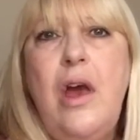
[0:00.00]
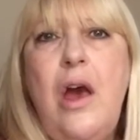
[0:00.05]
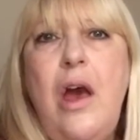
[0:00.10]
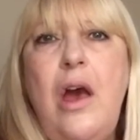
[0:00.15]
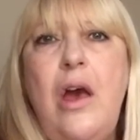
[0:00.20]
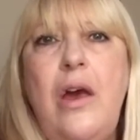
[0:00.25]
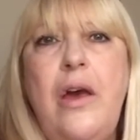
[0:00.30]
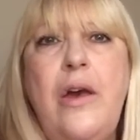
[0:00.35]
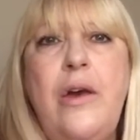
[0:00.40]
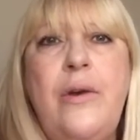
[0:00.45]

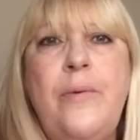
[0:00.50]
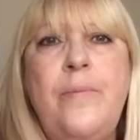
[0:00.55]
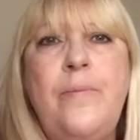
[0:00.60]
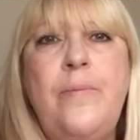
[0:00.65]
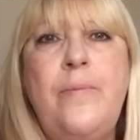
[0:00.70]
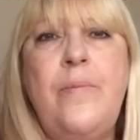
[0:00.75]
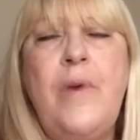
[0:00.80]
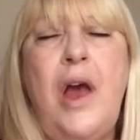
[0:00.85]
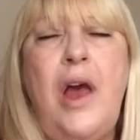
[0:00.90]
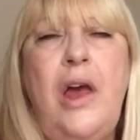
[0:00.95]

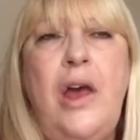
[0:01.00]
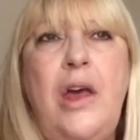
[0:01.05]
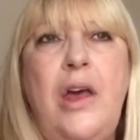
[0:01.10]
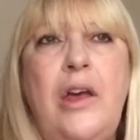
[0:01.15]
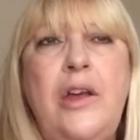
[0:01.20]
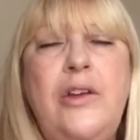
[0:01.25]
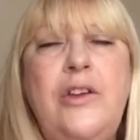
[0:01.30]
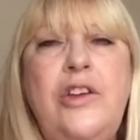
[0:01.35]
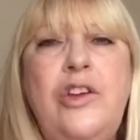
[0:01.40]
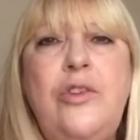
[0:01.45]

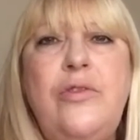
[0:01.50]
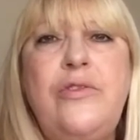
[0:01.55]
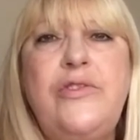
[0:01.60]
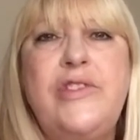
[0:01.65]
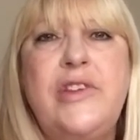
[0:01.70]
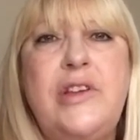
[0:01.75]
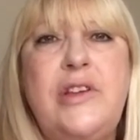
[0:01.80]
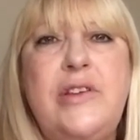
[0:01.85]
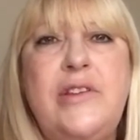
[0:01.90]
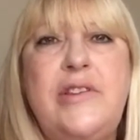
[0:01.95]

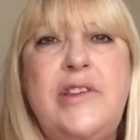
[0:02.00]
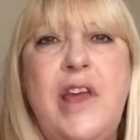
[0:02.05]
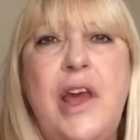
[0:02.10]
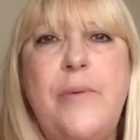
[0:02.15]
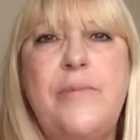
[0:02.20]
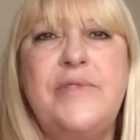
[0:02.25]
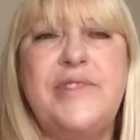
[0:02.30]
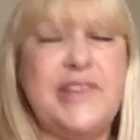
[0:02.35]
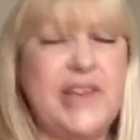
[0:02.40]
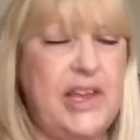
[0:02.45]
using
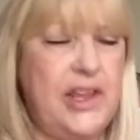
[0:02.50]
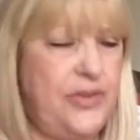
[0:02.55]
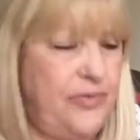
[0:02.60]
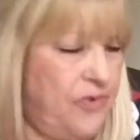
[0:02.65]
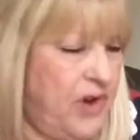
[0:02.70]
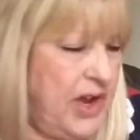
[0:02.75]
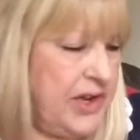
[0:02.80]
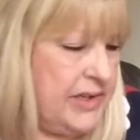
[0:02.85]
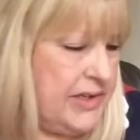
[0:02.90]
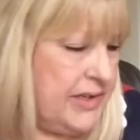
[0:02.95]
DMC
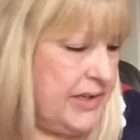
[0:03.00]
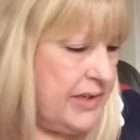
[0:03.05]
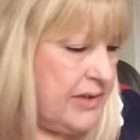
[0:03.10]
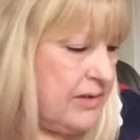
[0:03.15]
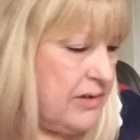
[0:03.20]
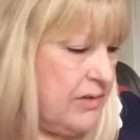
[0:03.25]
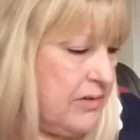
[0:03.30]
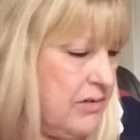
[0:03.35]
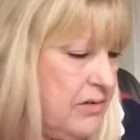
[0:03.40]
threads.